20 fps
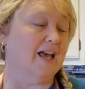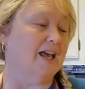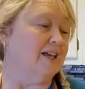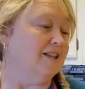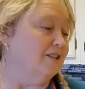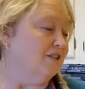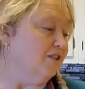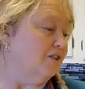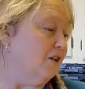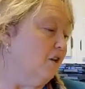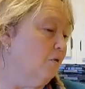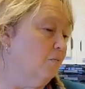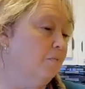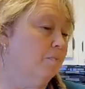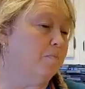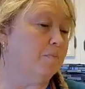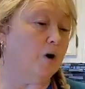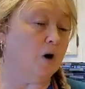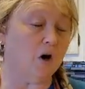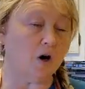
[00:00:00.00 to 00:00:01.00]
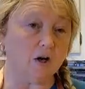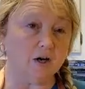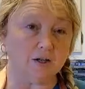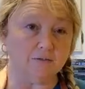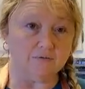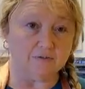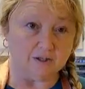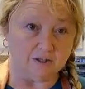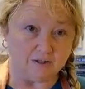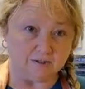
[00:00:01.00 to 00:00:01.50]
And so part
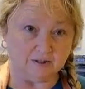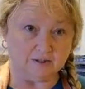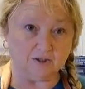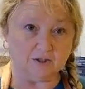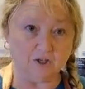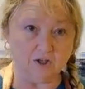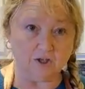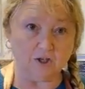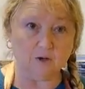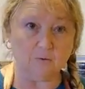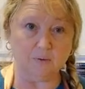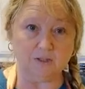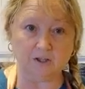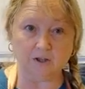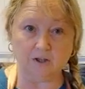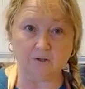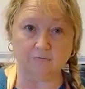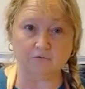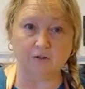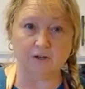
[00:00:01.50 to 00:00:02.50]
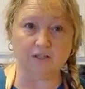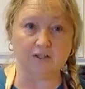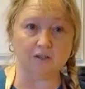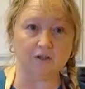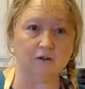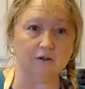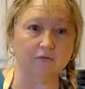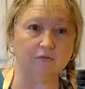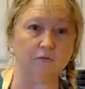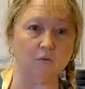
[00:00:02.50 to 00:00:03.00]
of this is going to go into the
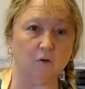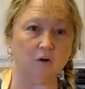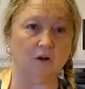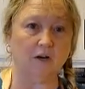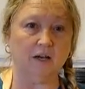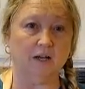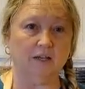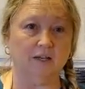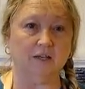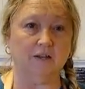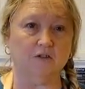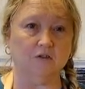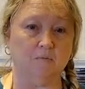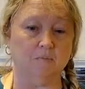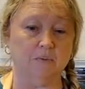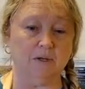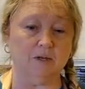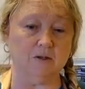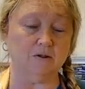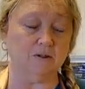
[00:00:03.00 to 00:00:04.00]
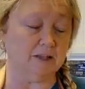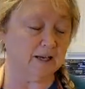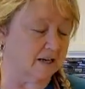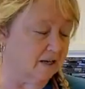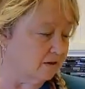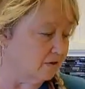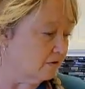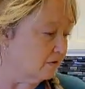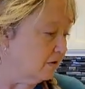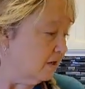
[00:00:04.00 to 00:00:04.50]
freezer for another meal
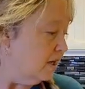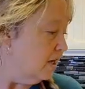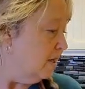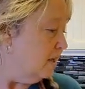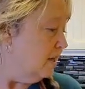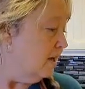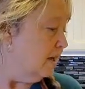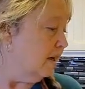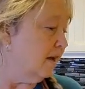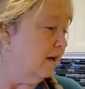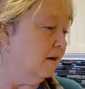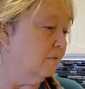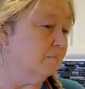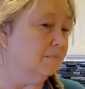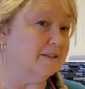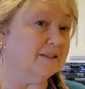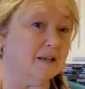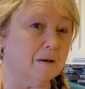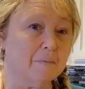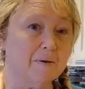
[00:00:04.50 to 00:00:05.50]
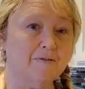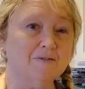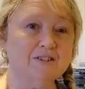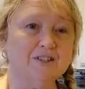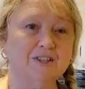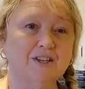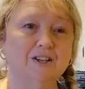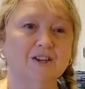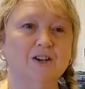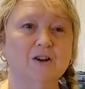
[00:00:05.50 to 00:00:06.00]
later. Some of
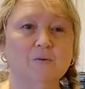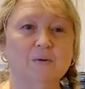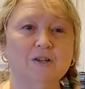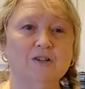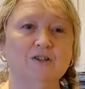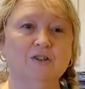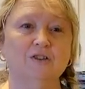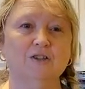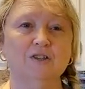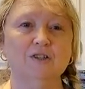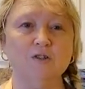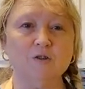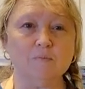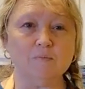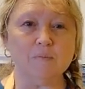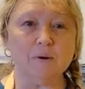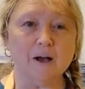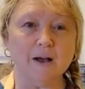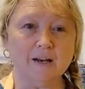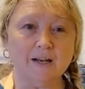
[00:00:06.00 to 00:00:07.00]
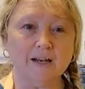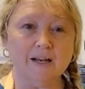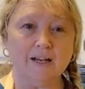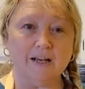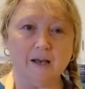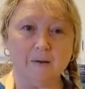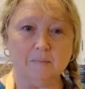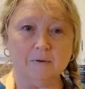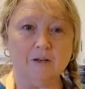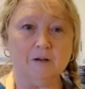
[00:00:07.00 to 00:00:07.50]
it's going to go into the soup pot,
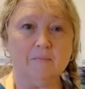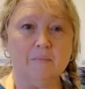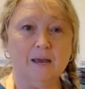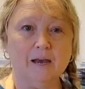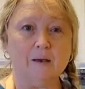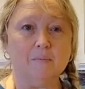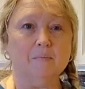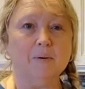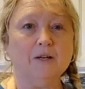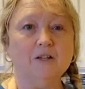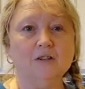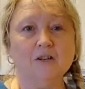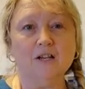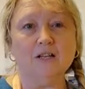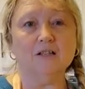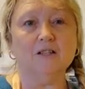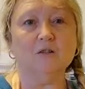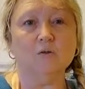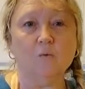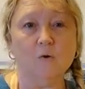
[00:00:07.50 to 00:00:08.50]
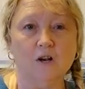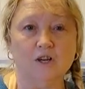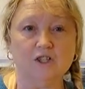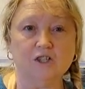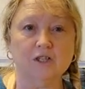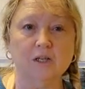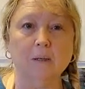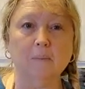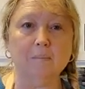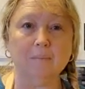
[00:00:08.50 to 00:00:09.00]
and I'm going to make butternut
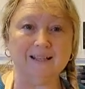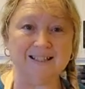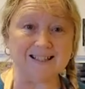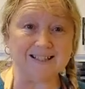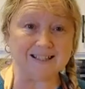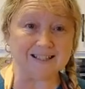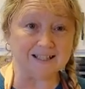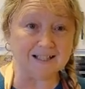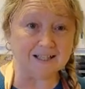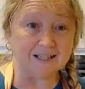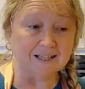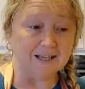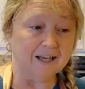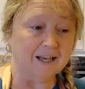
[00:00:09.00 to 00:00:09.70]
squash bisque.